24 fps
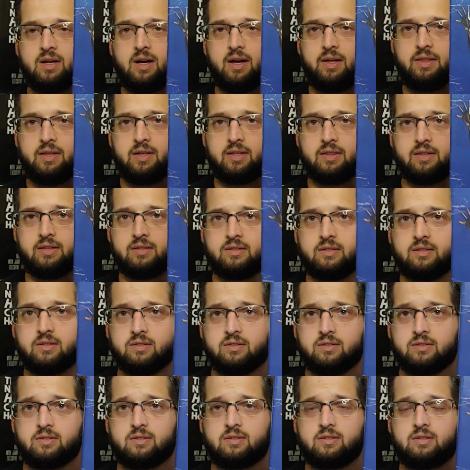I think this
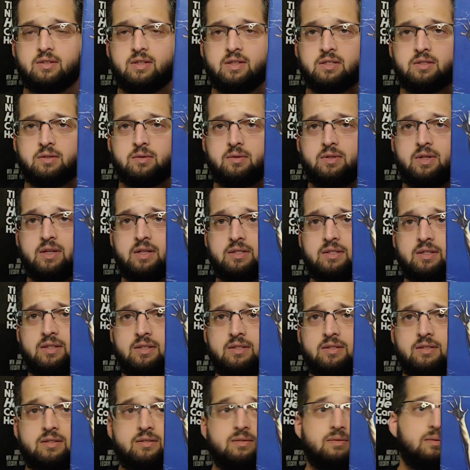
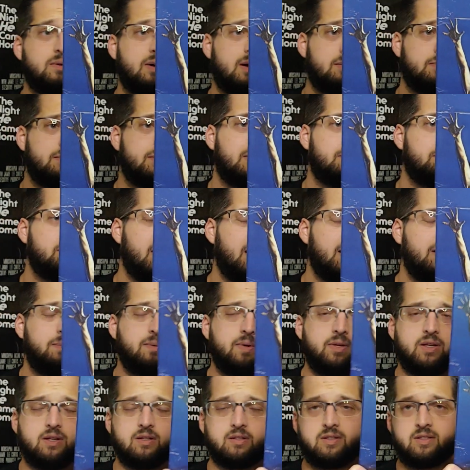is, in my
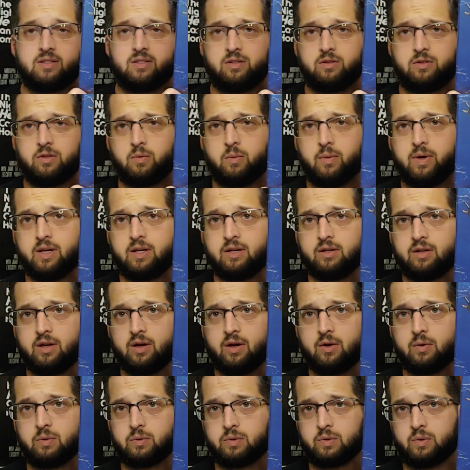opinion, still the way to
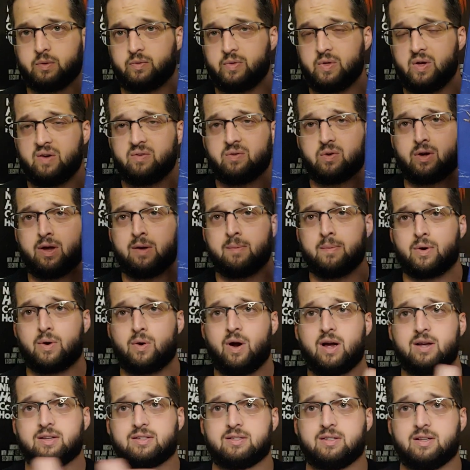go. So if you ever come
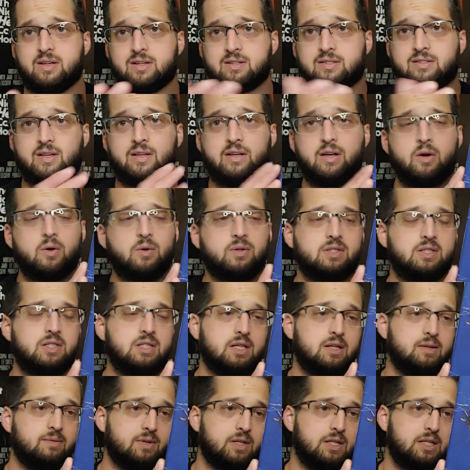across this, I know it's
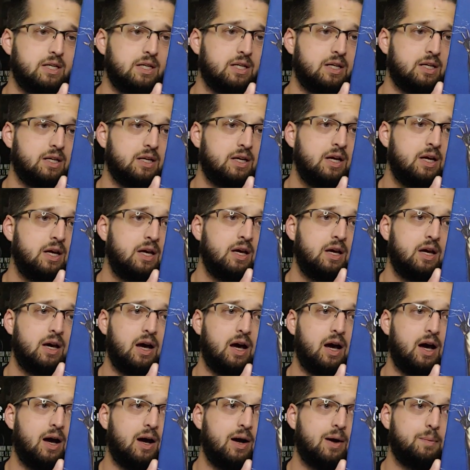DVD,
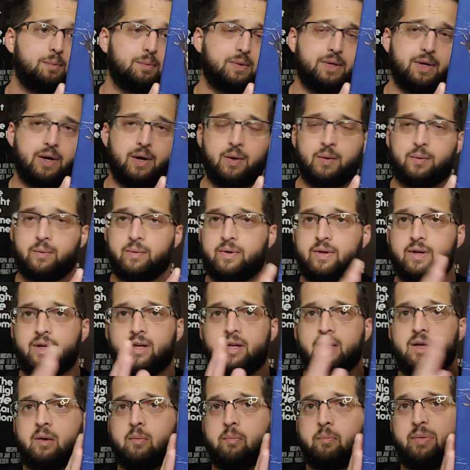you know,
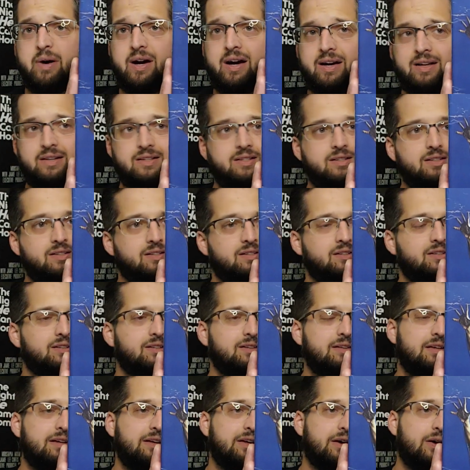but,
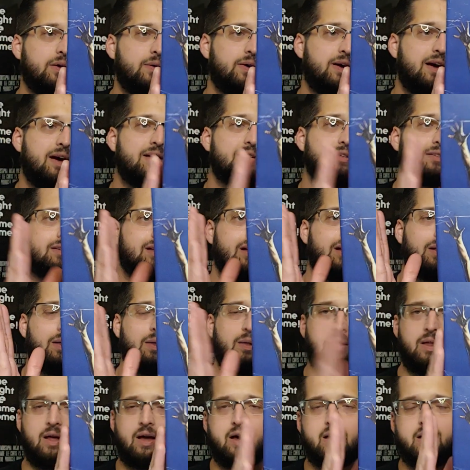you know, it has a
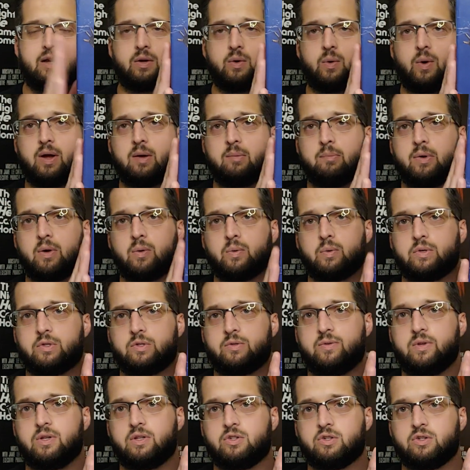lot of great
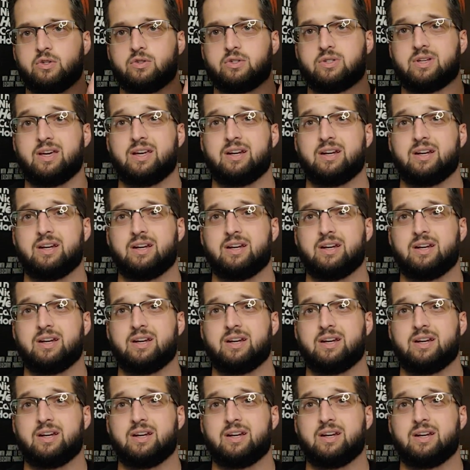bonus features.